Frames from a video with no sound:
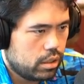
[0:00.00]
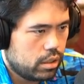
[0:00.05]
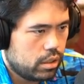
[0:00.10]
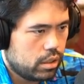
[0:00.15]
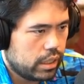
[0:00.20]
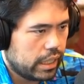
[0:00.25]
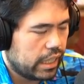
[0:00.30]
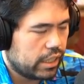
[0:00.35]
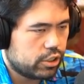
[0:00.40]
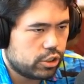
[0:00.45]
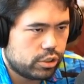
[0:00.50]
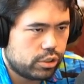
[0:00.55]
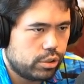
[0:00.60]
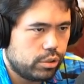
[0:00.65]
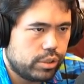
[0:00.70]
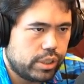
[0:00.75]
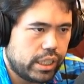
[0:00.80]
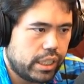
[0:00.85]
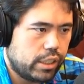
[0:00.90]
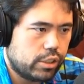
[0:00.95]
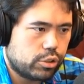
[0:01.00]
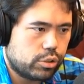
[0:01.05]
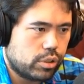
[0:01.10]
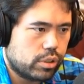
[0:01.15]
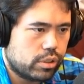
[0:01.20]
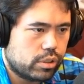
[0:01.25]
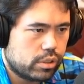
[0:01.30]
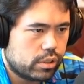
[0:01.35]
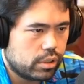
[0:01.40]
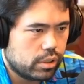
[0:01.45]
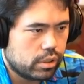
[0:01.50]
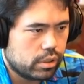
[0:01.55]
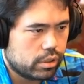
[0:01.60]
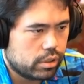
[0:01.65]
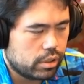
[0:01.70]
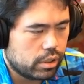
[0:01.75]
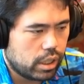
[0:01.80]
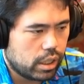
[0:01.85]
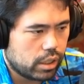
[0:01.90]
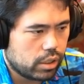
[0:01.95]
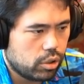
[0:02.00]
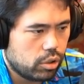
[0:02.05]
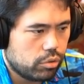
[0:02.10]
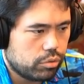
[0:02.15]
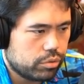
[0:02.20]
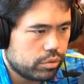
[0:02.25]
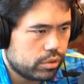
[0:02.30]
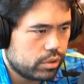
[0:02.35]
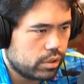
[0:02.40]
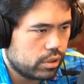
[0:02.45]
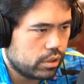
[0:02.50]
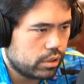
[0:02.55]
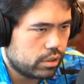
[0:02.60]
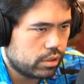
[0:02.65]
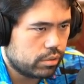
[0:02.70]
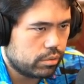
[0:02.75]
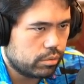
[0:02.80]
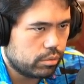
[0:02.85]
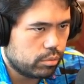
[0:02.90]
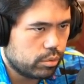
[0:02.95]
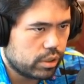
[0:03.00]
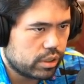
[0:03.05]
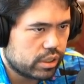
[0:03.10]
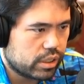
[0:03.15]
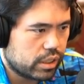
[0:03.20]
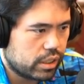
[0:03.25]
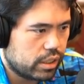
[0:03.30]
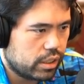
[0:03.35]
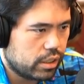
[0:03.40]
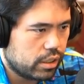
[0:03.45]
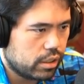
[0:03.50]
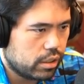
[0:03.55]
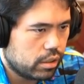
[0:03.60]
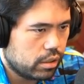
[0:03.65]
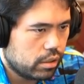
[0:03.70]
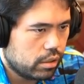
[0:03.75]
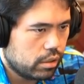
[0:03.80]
Yeah, it's just too dangerous to to not go. For to, to risk it here.